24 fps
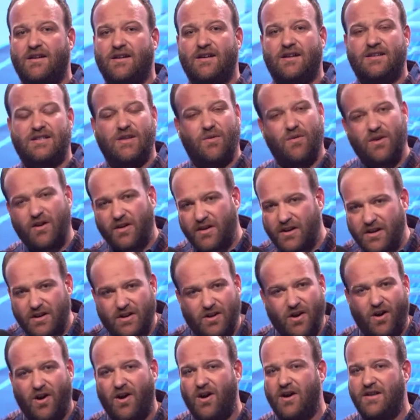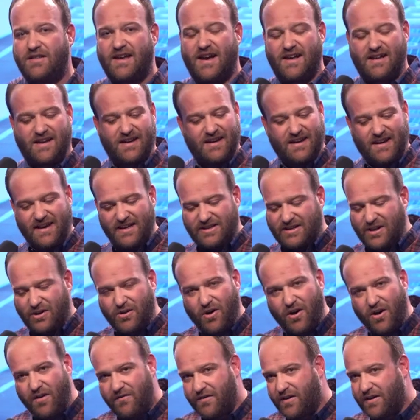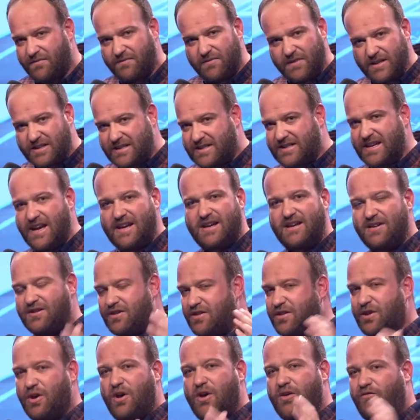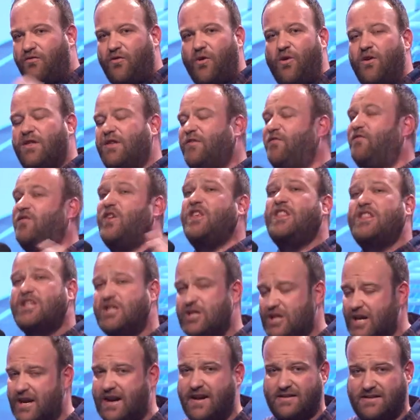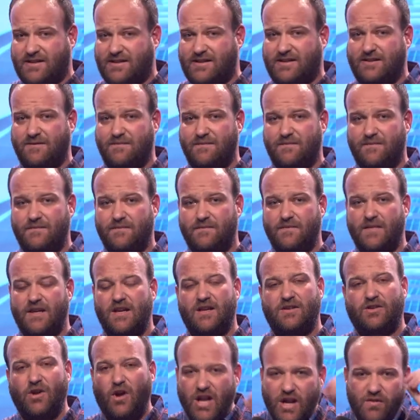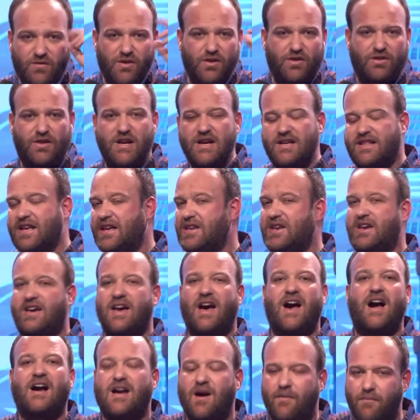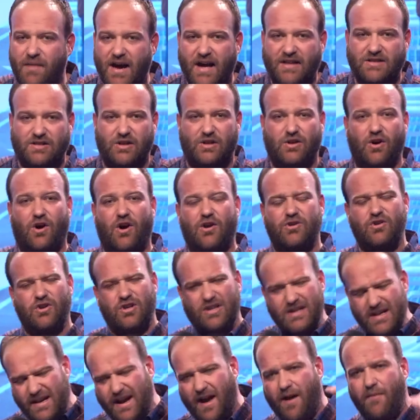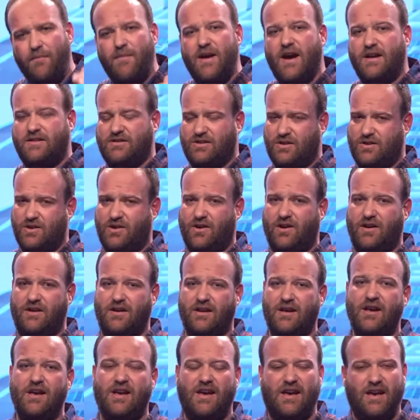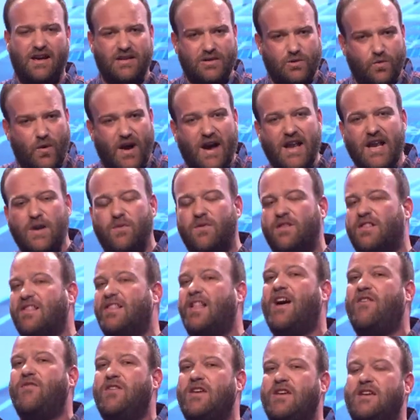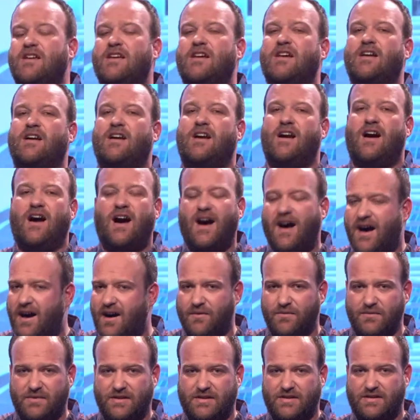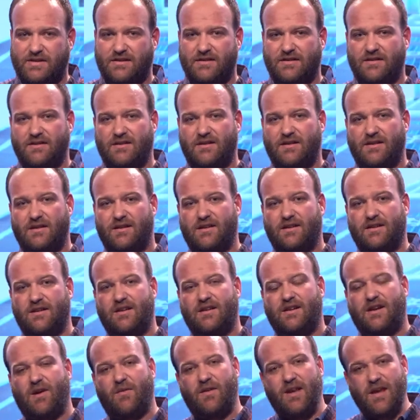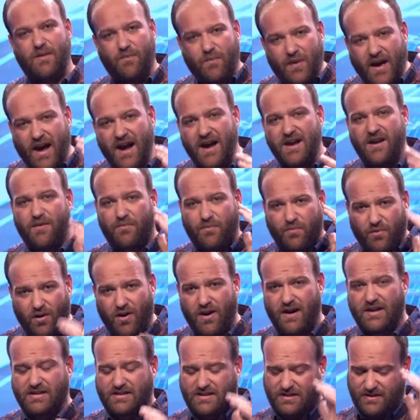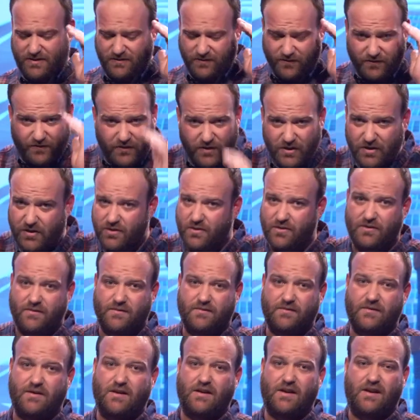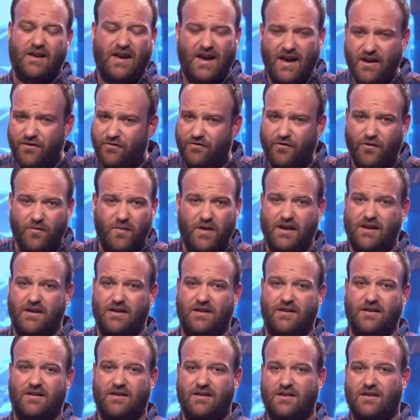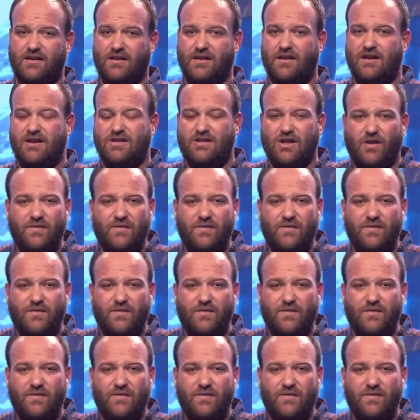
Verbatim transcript: See, we've got a God that He's the God of the, the second, third, fourth, fifth chance. Don't ever think that you can't come back to God. You can come back to God. He is waiting with loving arms. Come on, He paid a price for you and for me. So